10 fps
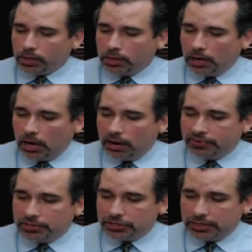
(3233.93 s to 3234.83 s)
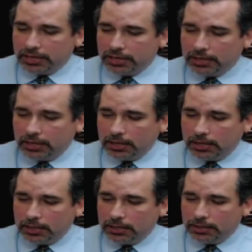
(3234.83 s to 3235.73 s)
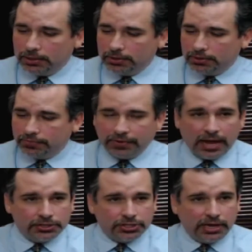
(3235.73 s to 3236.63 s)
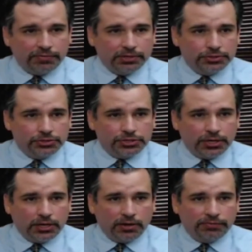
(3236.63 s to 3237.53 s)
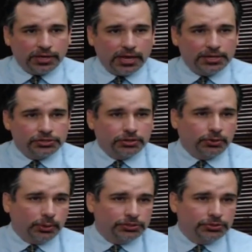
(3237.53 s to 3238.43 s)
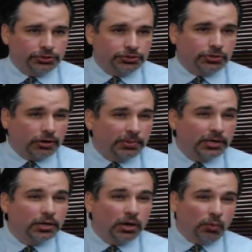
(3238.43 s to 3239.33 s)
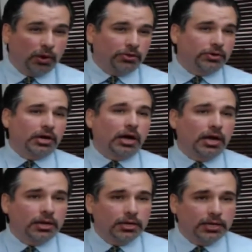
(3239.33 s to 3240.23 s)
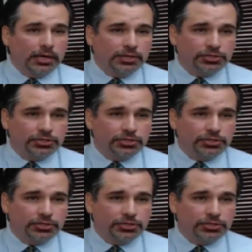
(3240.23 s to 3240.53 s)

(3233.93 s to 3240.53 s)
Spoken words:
Obviously, the facts and evidence of a case are going to determine whether or not it's in